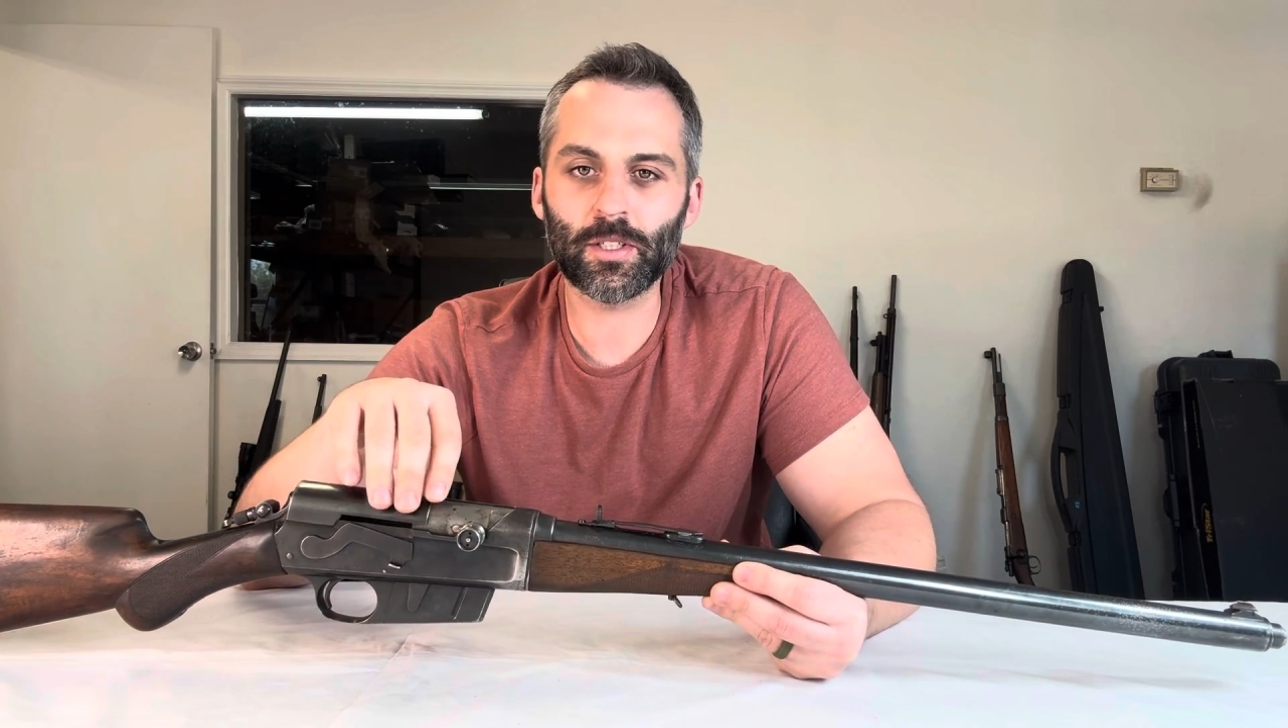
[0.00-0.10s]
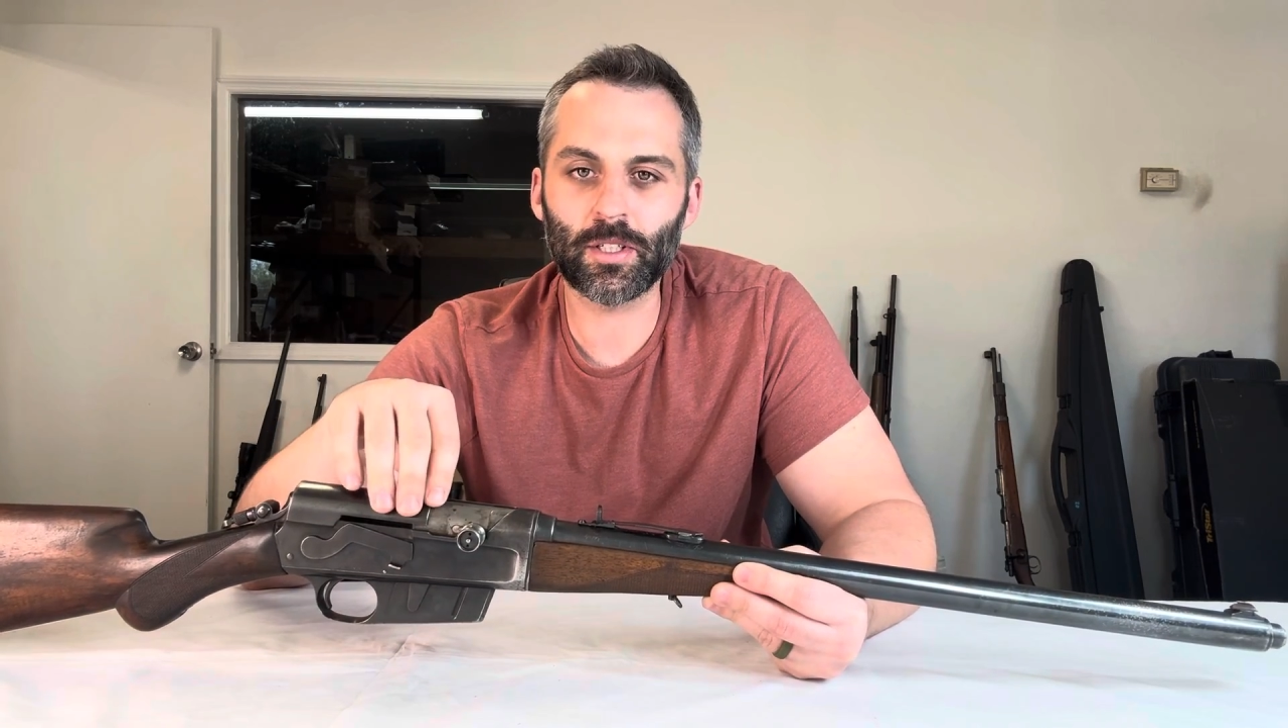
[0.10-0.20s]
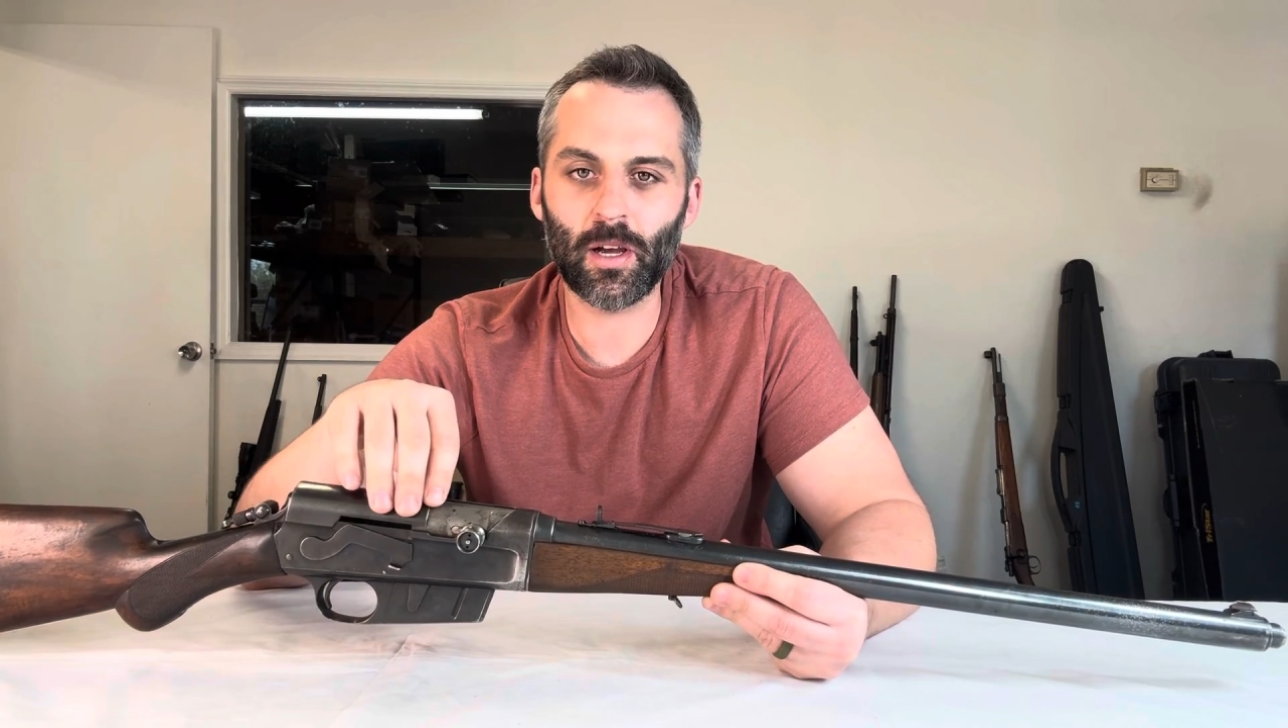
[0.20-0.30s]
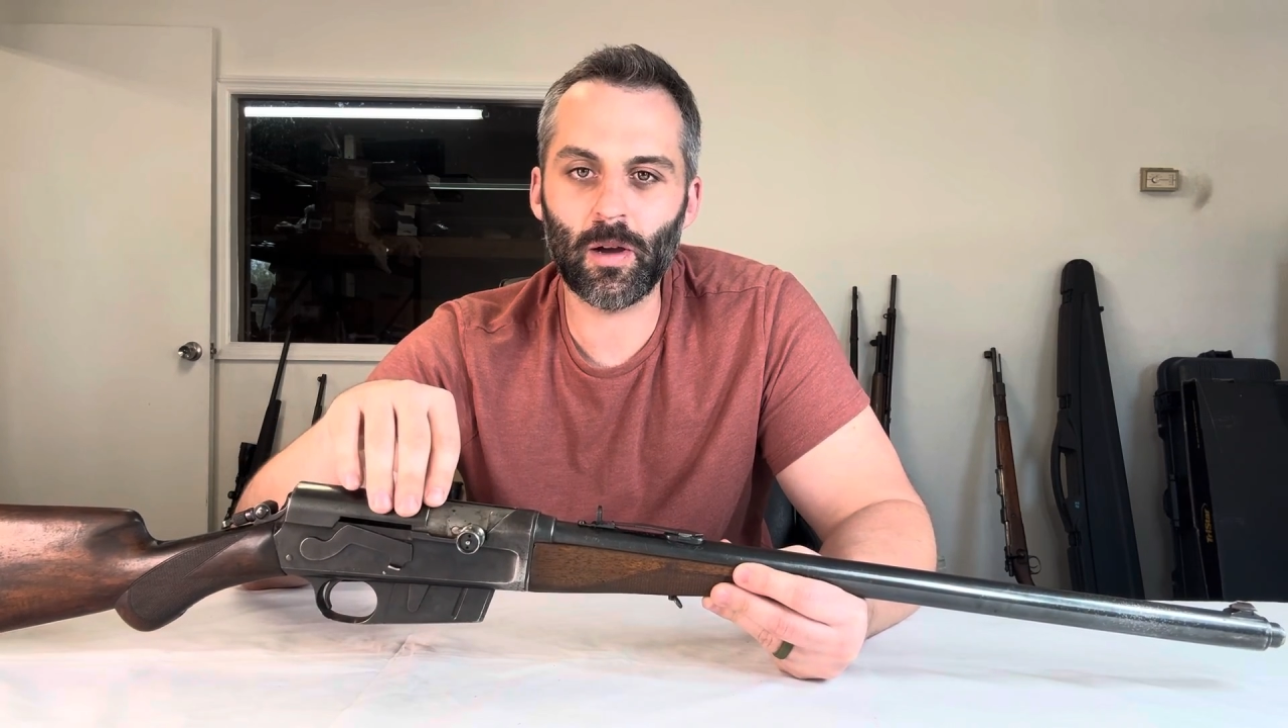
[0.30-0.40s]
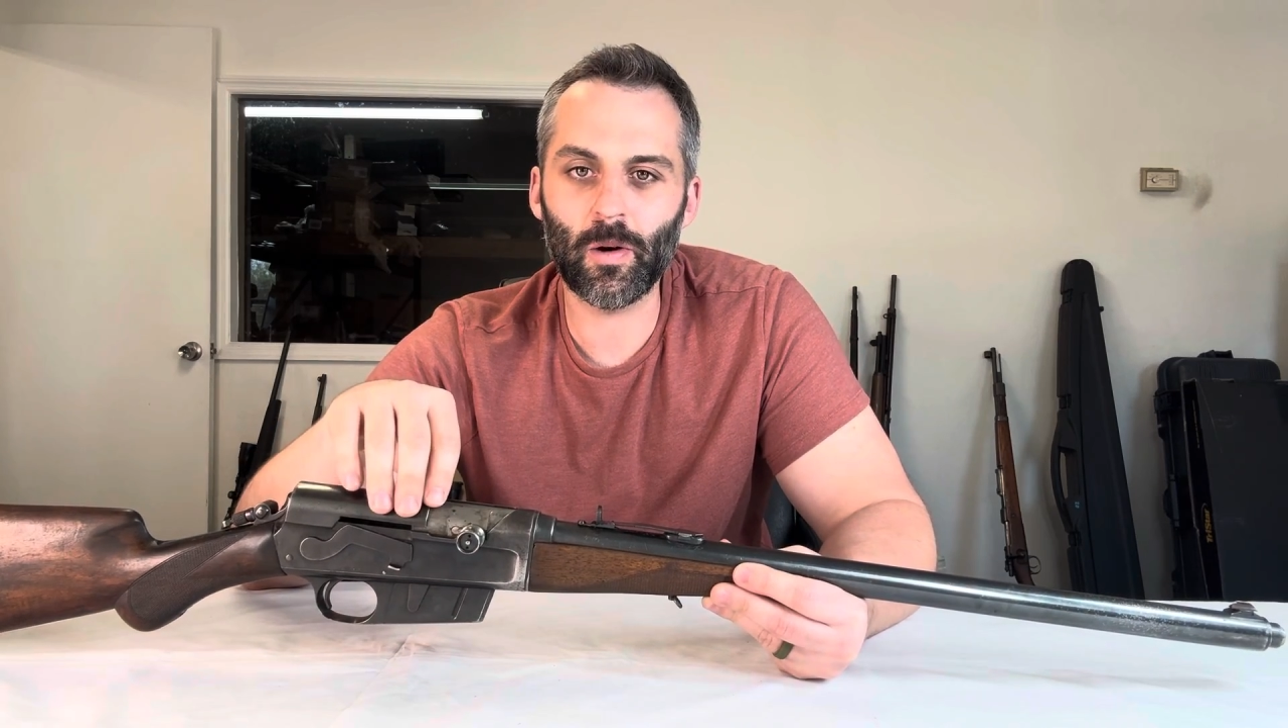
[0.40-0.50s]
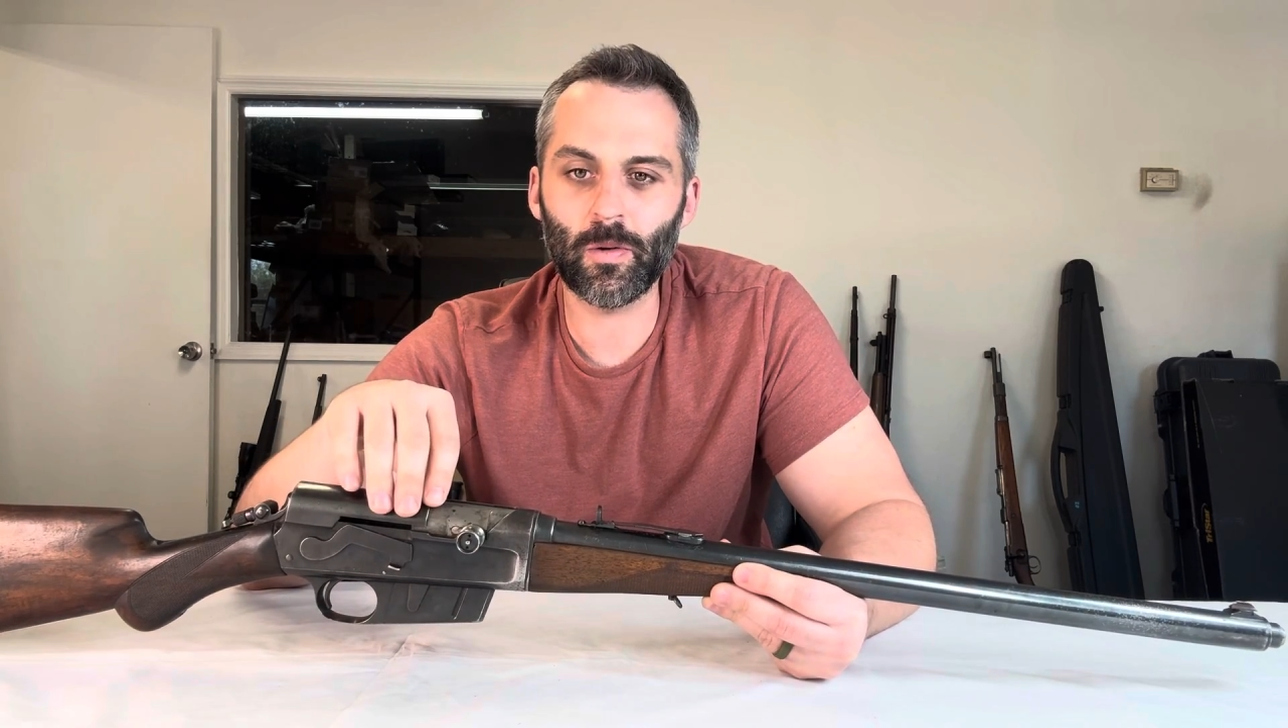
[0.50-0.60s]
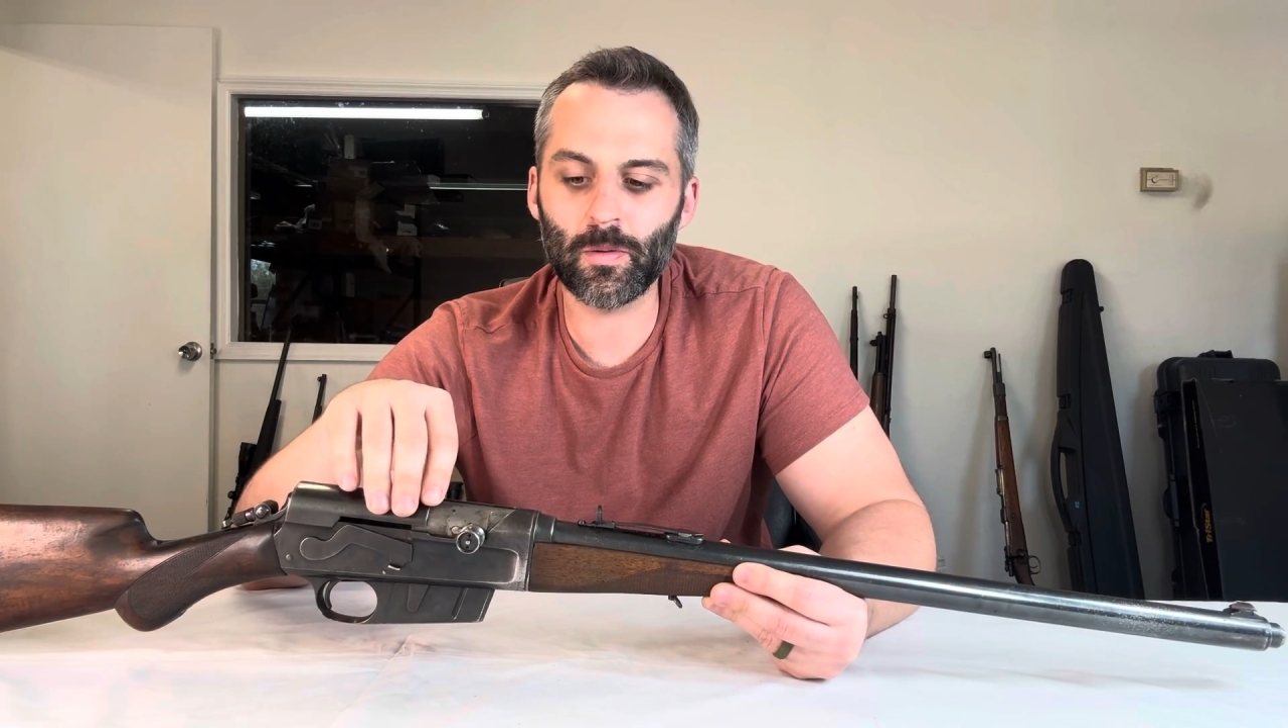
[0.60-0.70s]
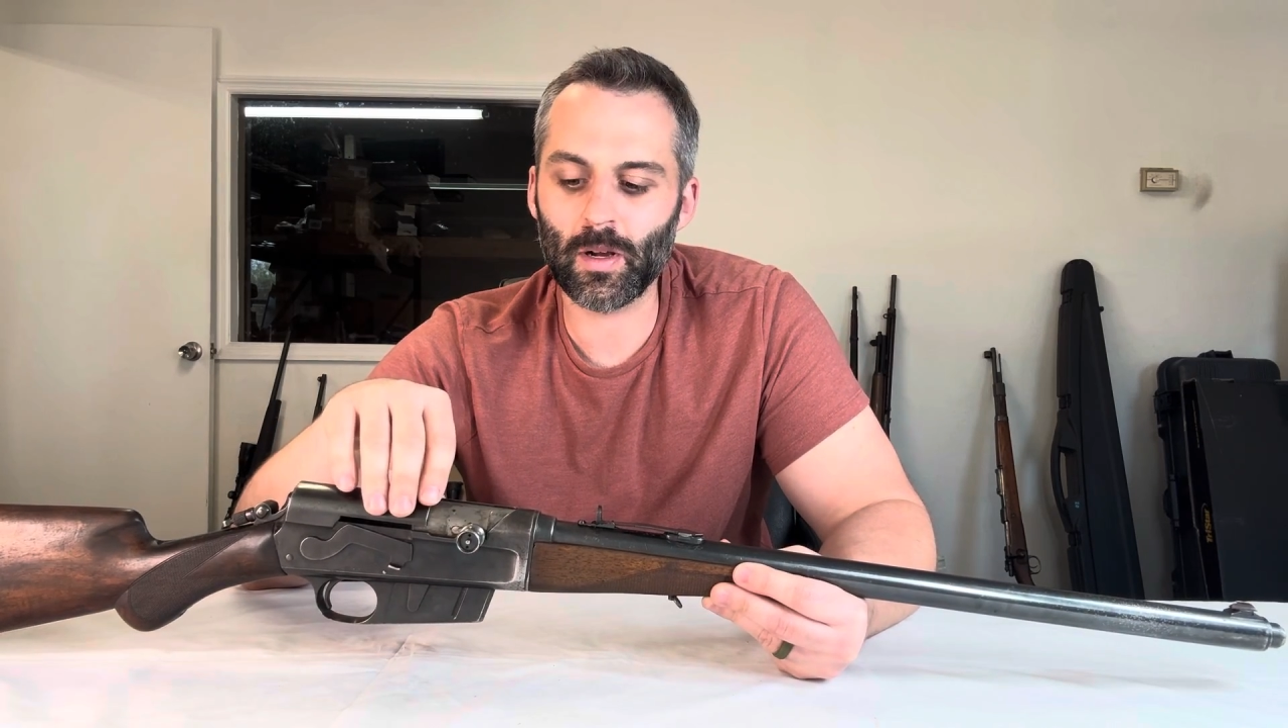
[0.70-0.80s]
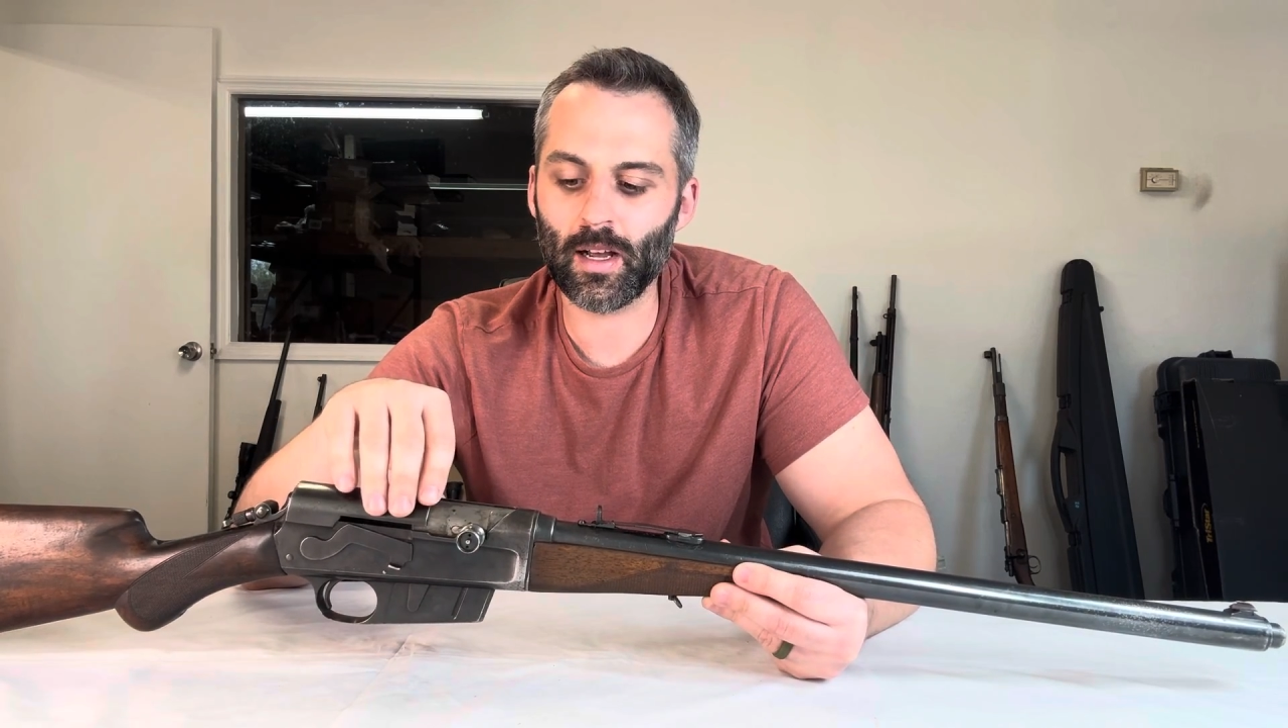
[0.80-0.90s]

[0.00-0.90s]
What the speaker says: show